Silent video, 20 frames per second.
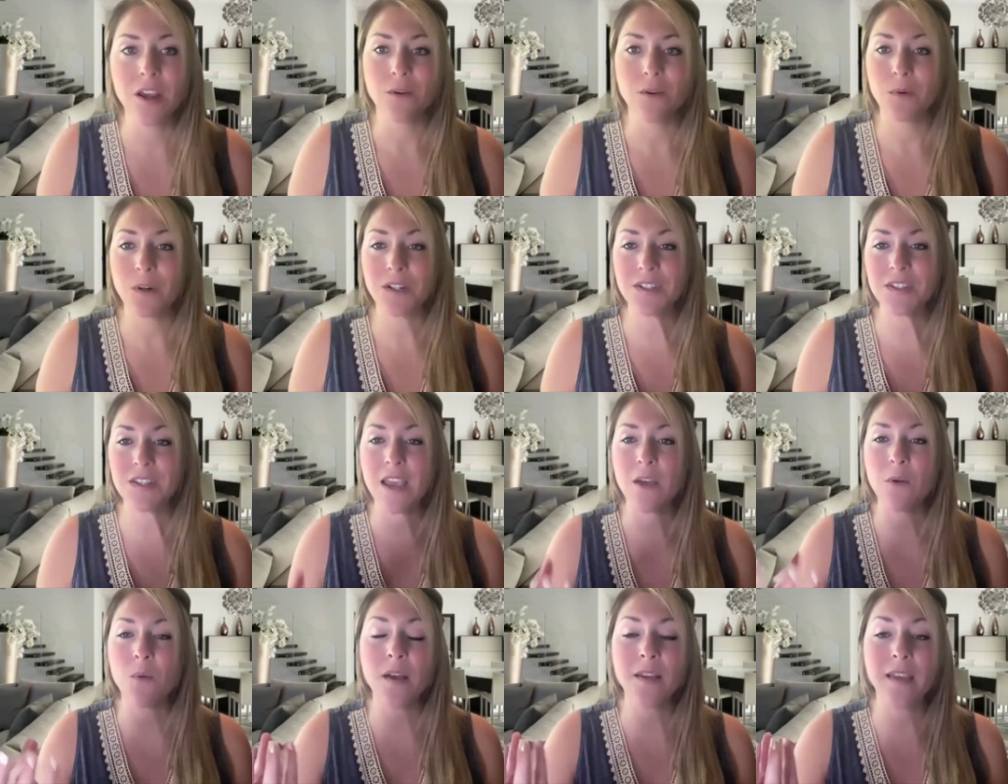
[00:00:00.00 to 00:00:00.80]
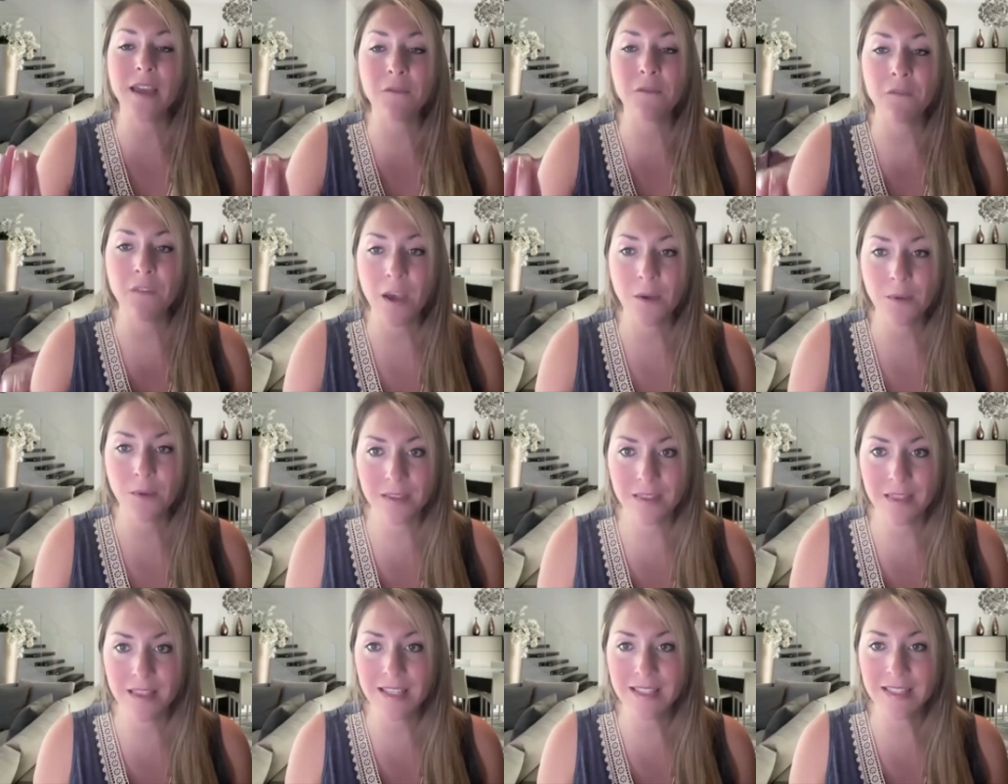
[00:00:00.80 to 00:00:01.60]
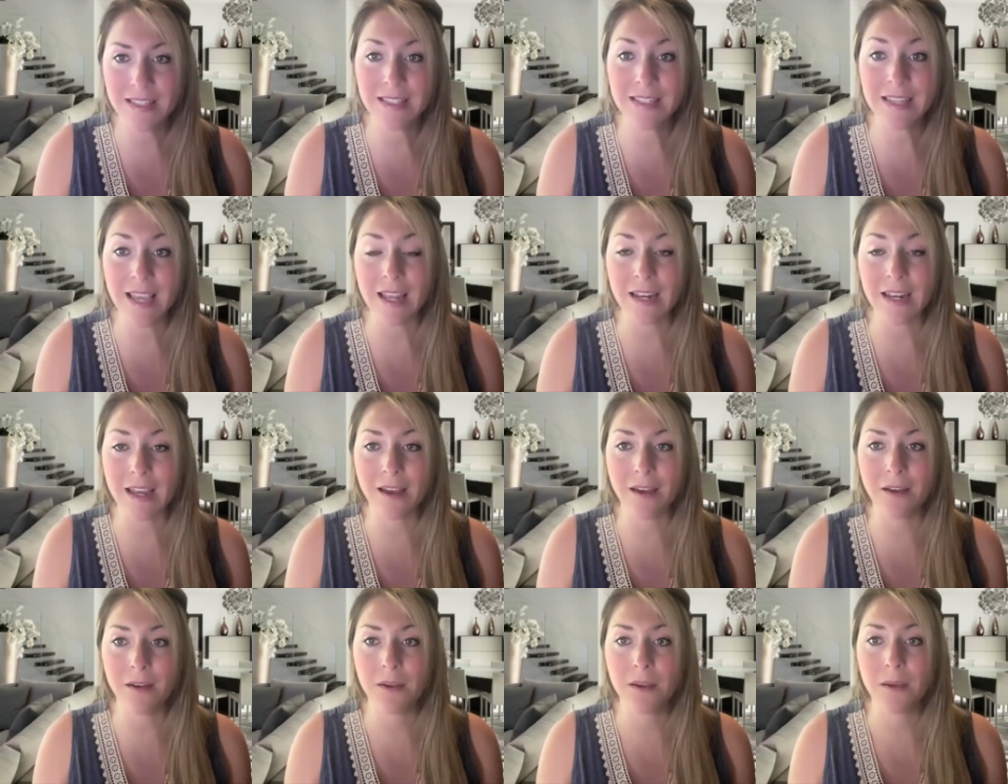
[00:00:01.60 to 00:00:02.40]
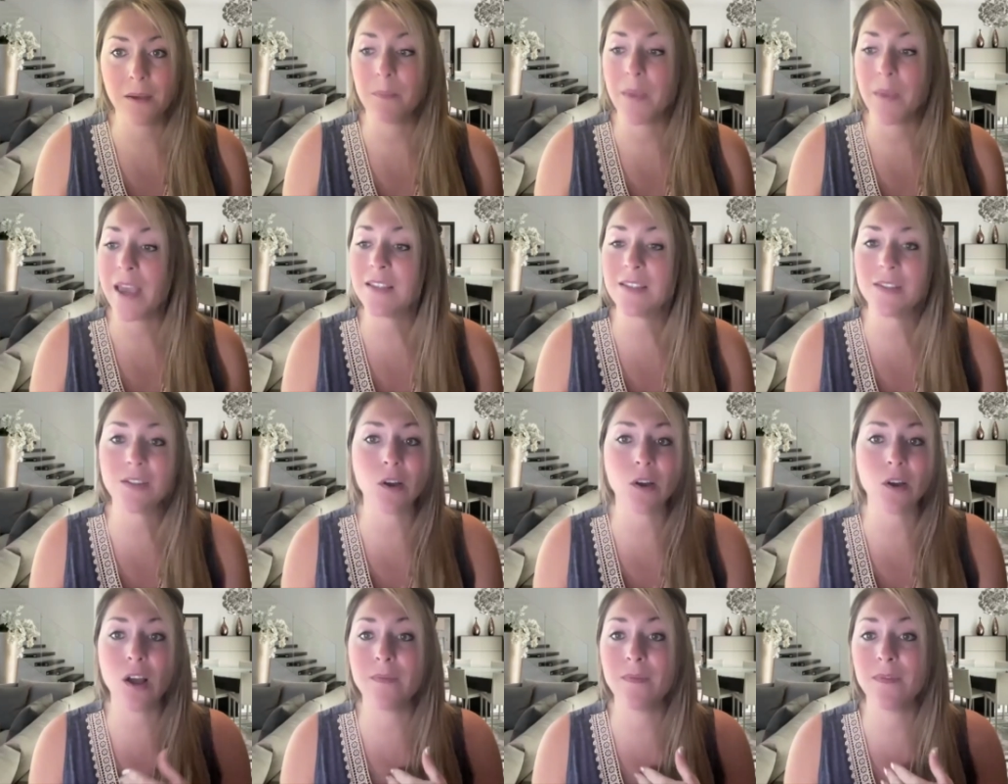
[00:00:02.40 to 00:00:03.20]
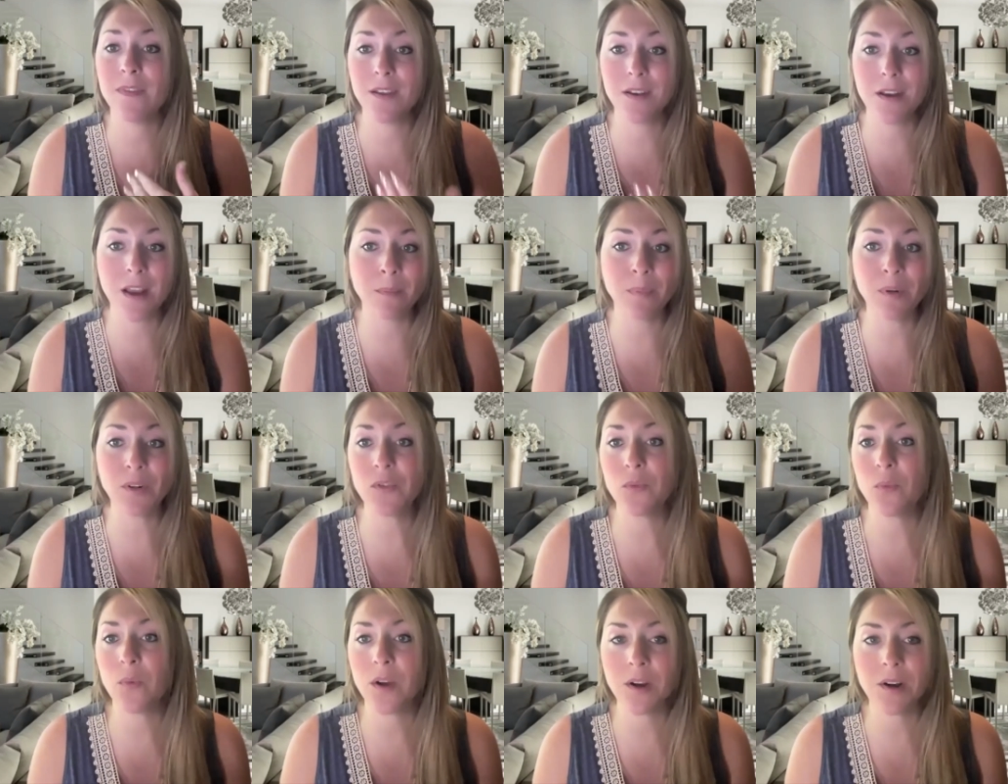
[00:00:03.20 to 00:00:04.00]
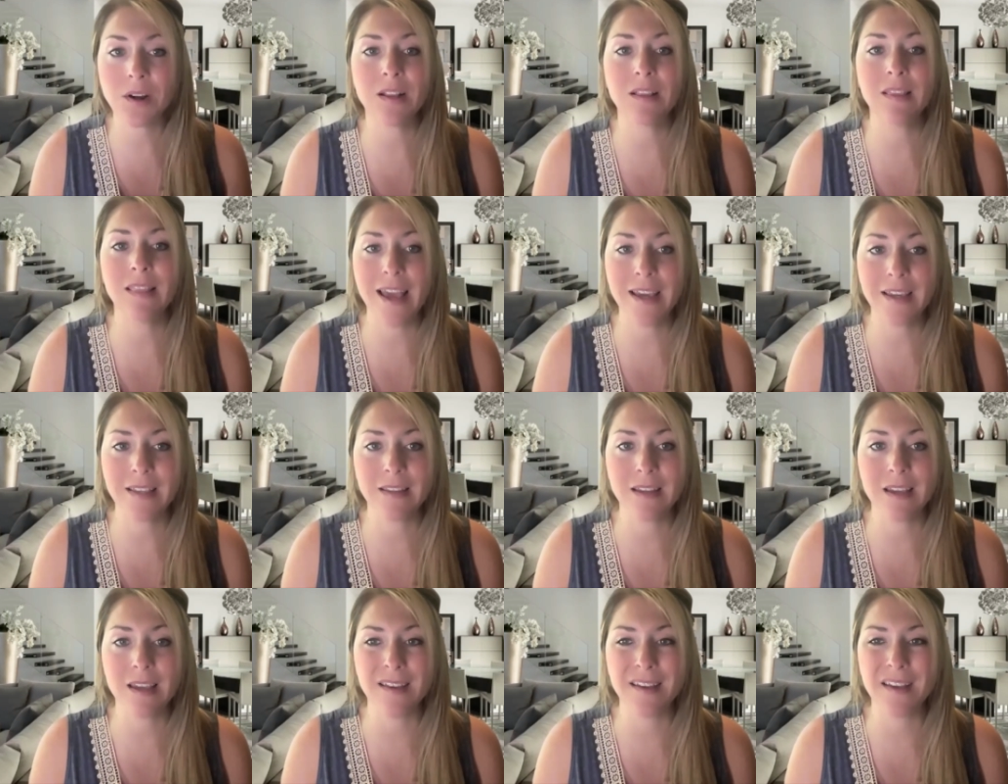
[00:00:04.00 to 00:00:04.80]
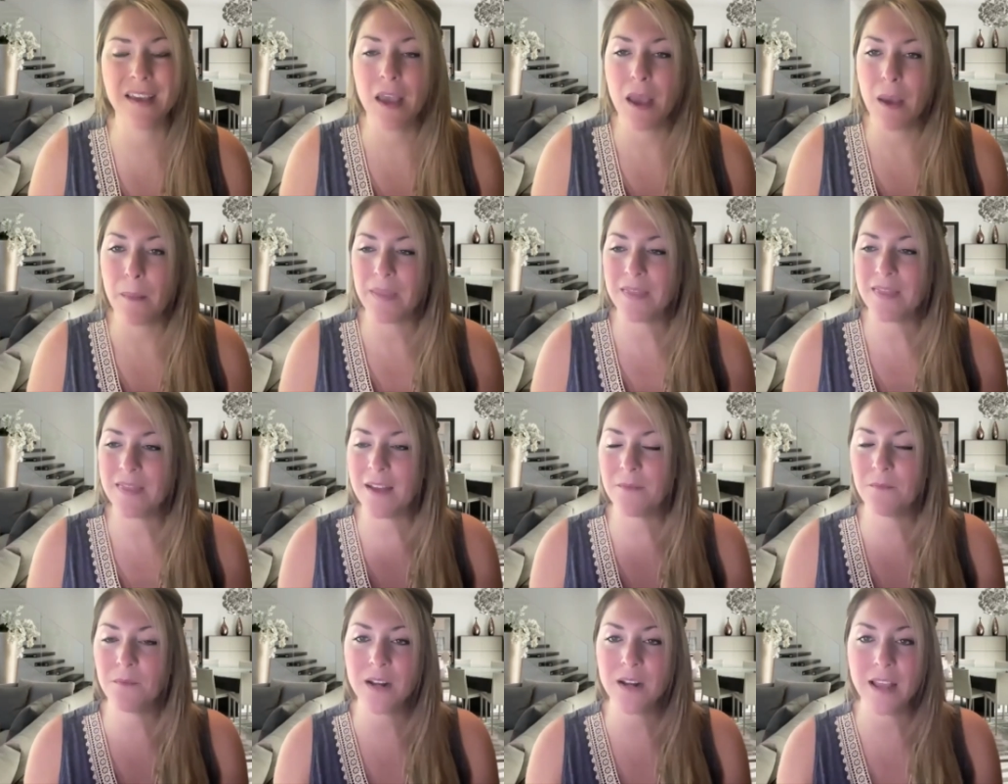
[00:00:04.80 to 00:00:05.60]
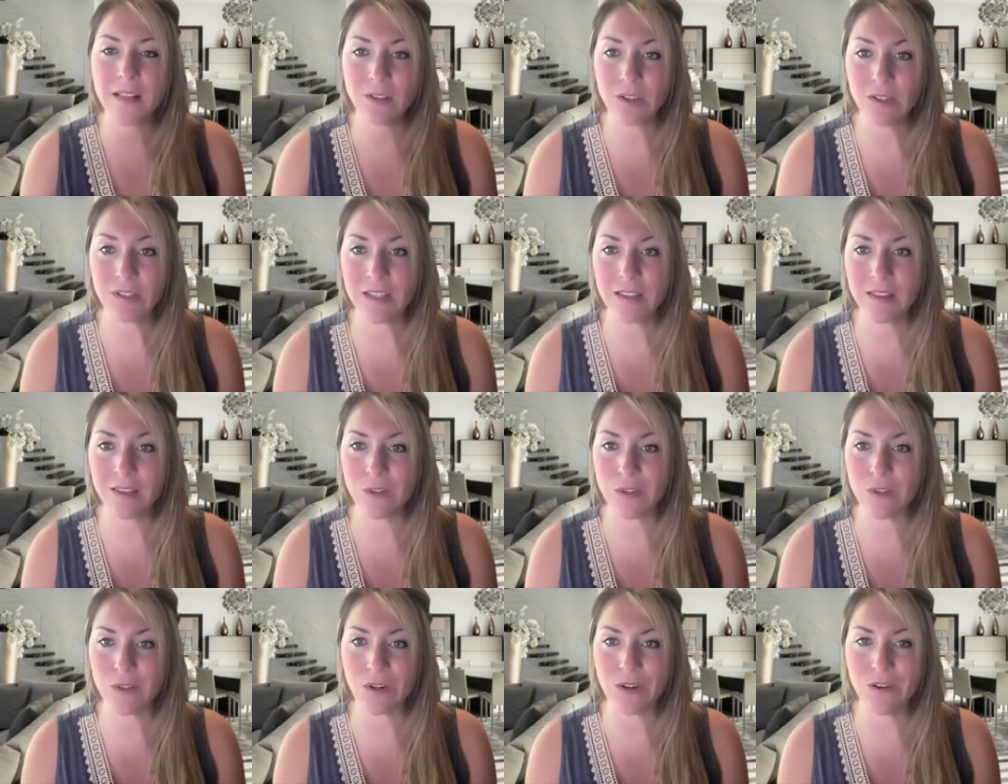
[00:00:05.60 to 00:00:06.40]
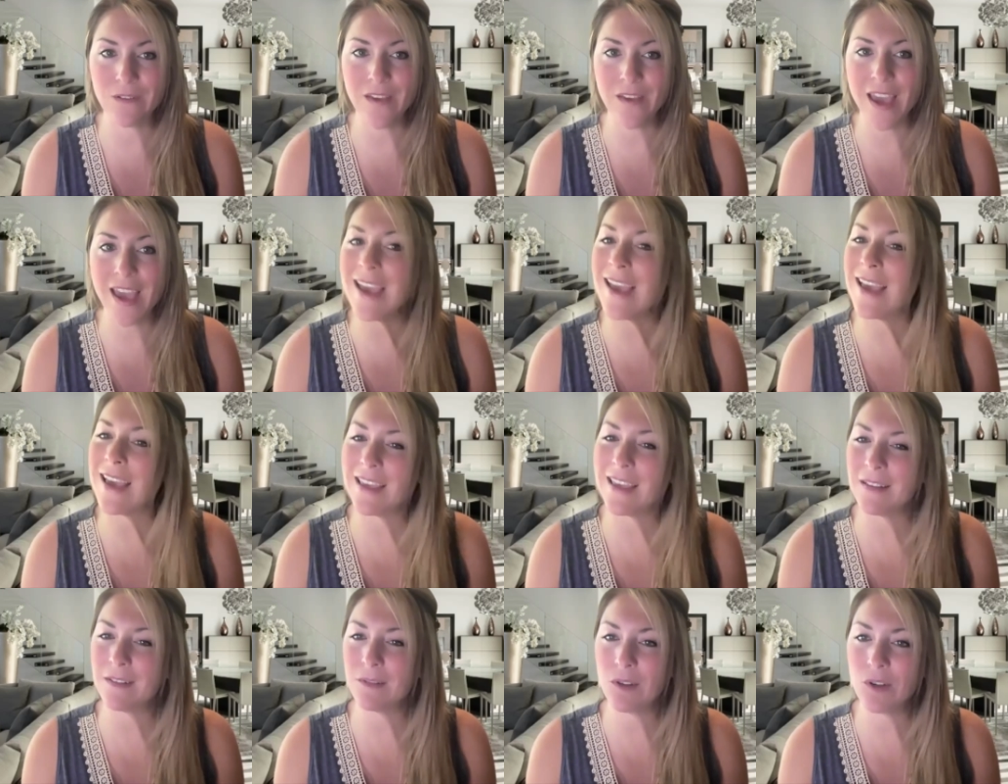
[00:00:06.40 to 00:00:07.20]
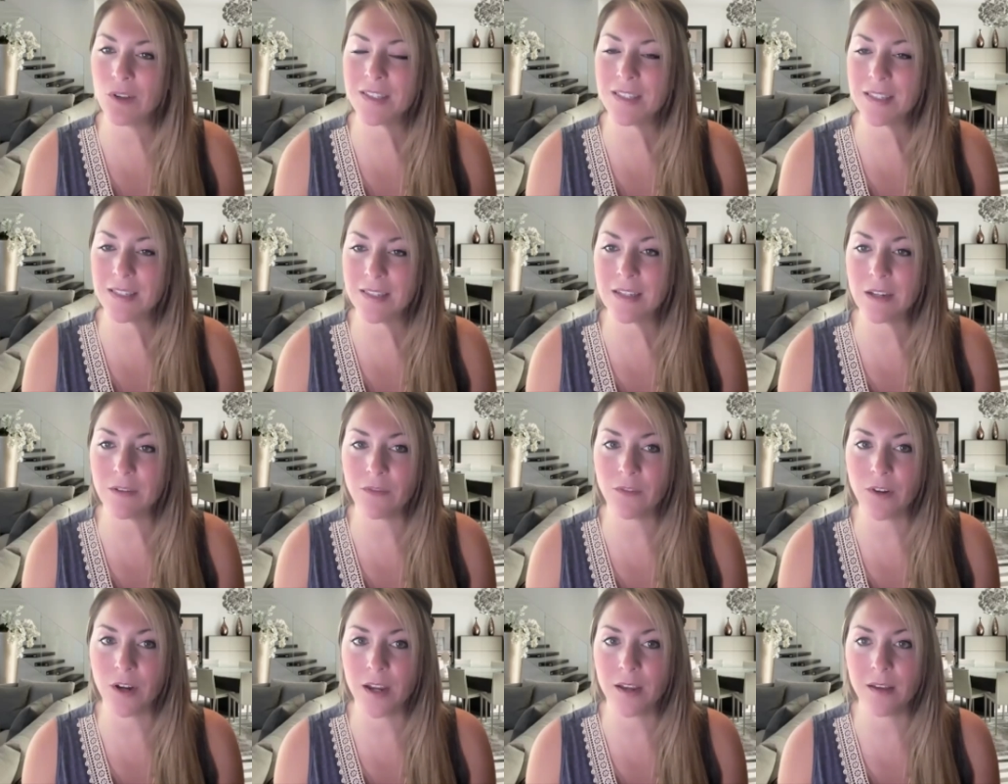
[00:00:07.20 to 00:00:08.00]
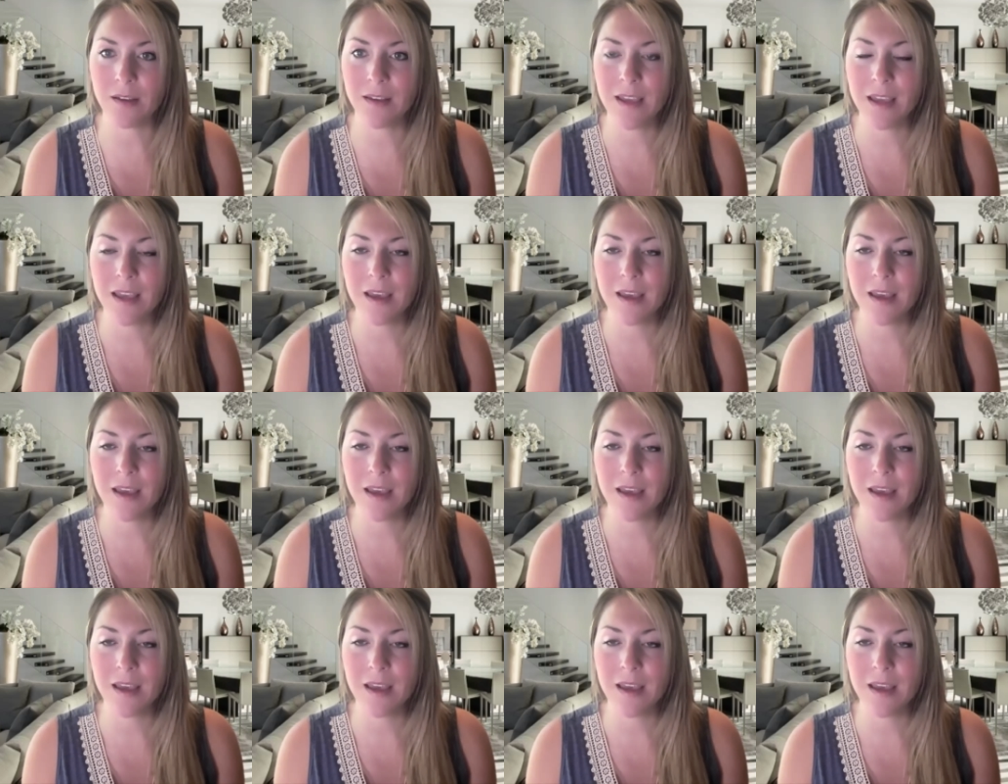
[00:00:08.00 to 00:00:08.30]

We're saying, well, I found this data based on the numbers we're collecting, but then when I looked at the survey, it looks different.